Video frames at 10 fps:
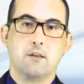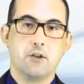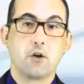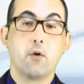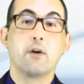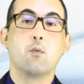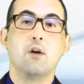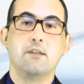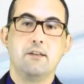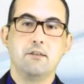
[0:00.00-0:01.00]
You're going to
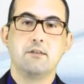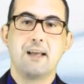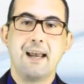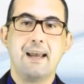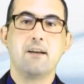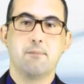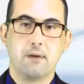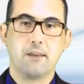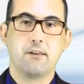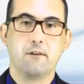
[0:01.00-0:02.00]
want to use the hank
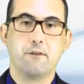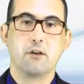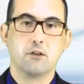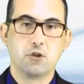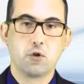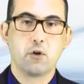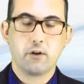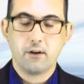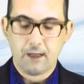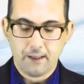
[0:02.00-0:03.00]
method for your
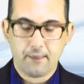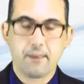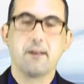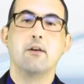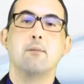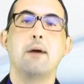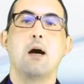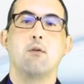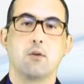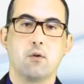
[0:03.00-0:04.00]
shorter and thinner
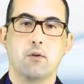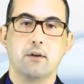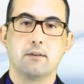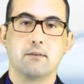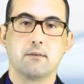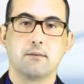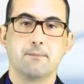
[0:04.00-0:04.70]
power cords.